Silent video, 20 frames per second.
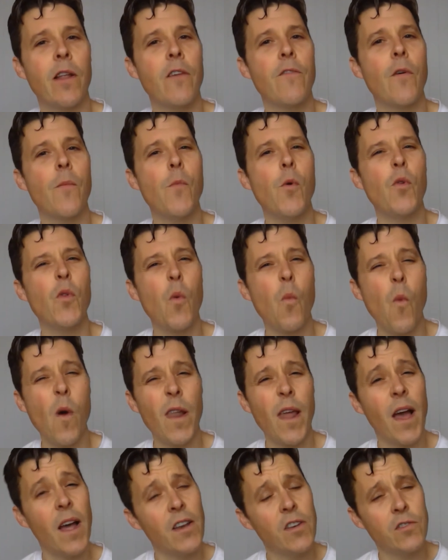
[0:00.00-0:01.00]
over more than
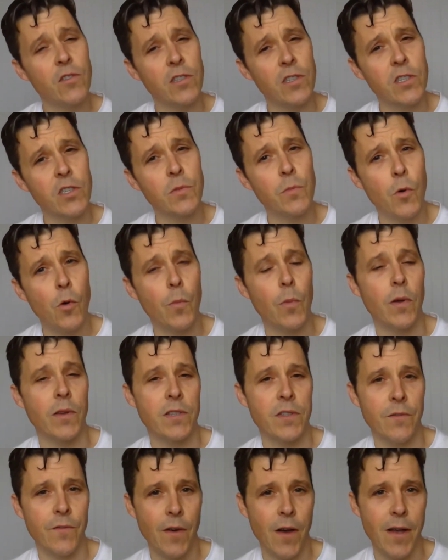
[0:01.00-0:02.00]
100 small plots
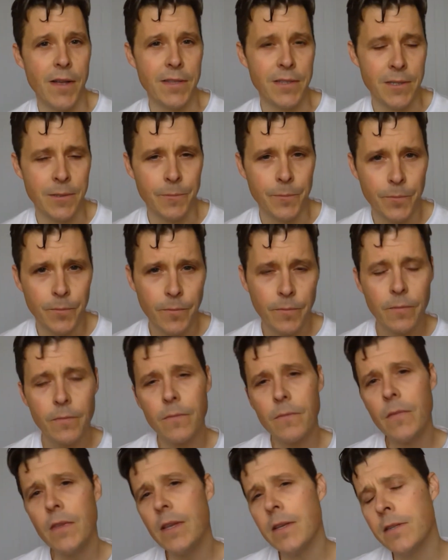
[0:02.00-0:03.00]
of vines.
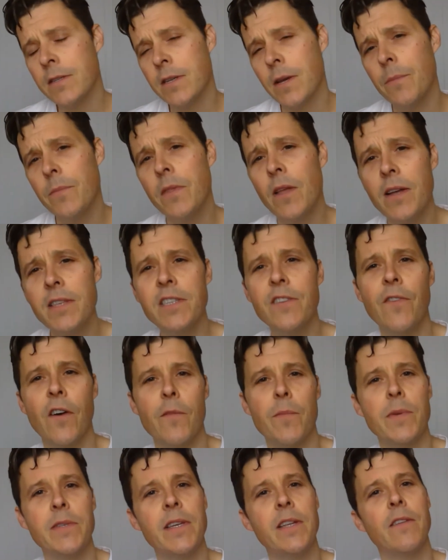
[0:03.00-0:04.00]
Some
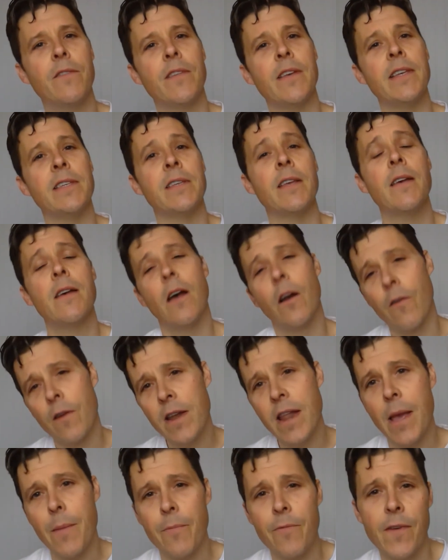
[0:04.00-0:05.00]
95% of these are in
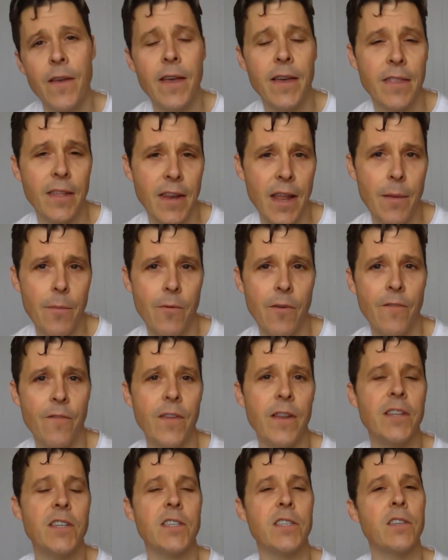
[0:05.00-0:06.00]
Epwig and the neighbouring
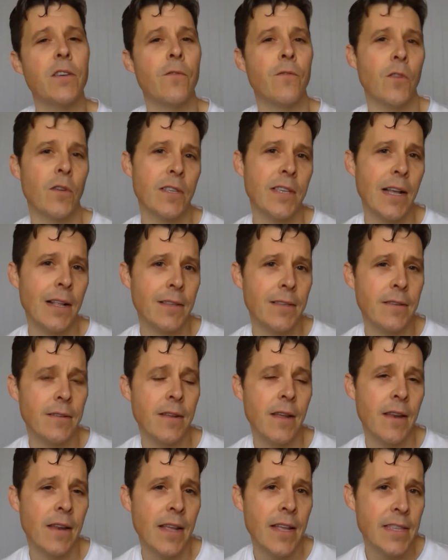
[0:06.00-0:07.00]
villages of Notalten
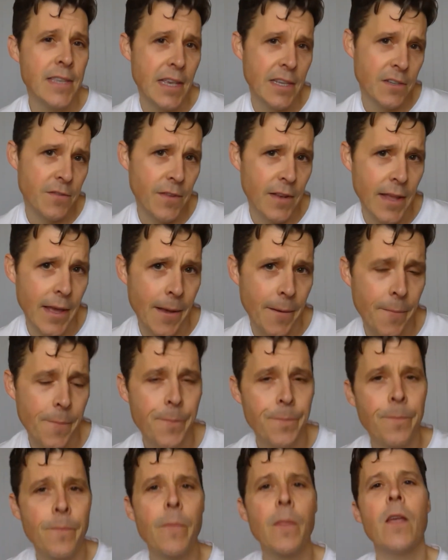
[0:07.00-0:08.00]
and Itterswiller.
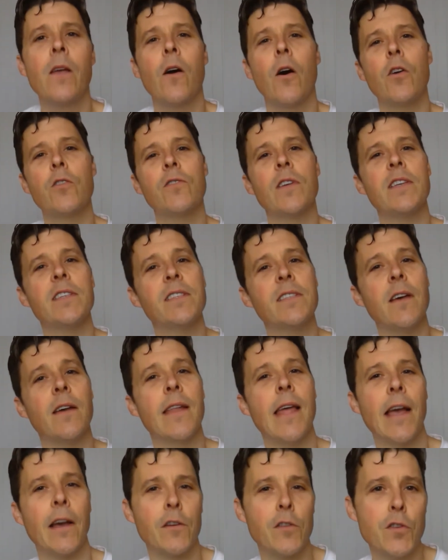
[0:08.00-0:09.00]
André's son
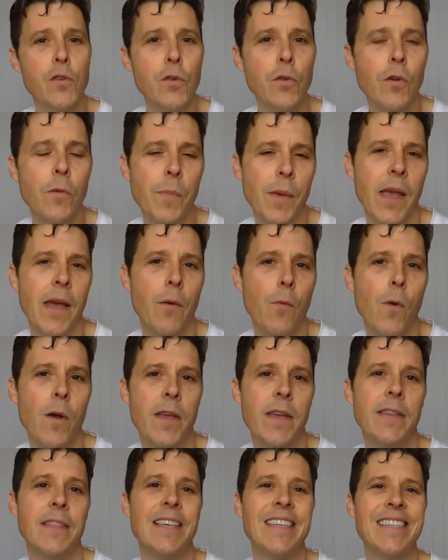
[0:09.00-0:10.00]
Arthur began
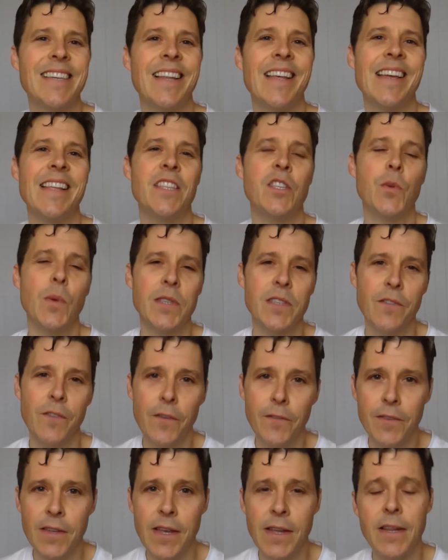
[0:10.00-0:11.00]
working in the cellar in
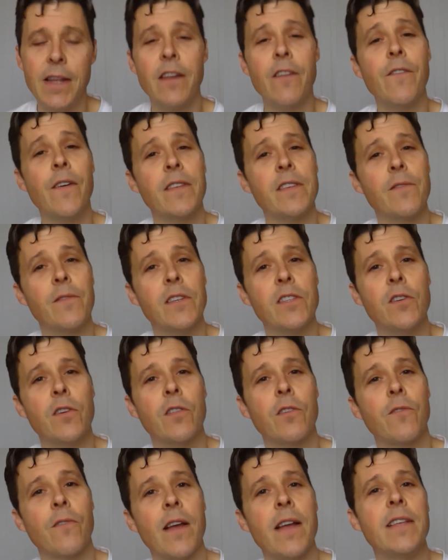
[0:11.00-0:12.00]
2015 and effectively took
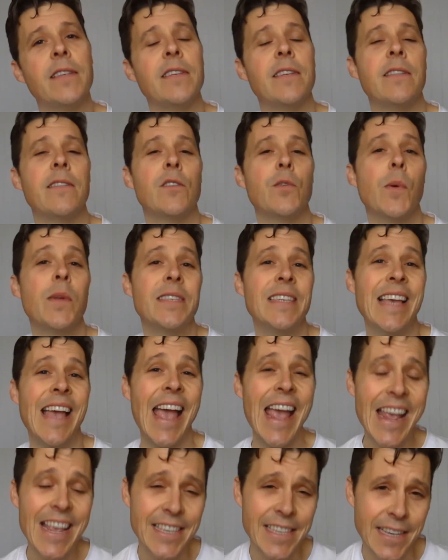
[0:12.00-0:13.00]
the reins in
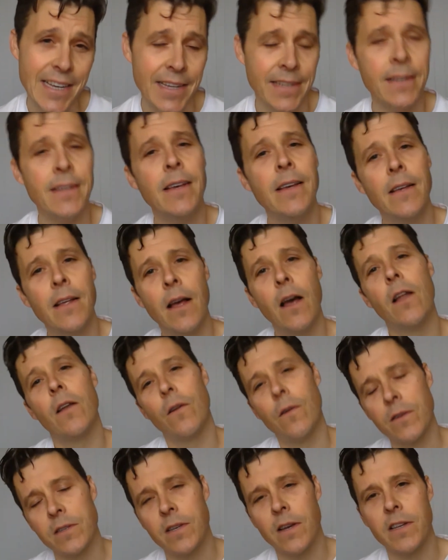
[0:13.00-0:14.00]
2018
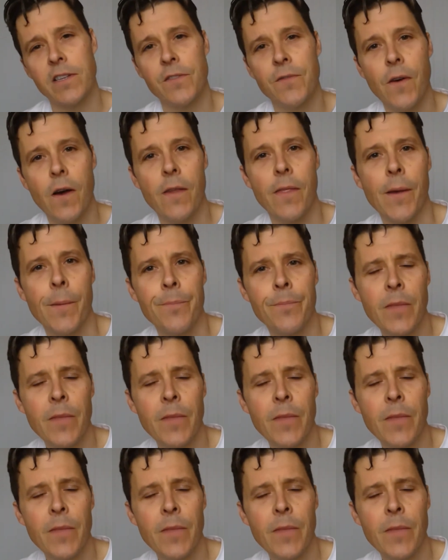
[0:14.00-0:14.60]
alongside his father.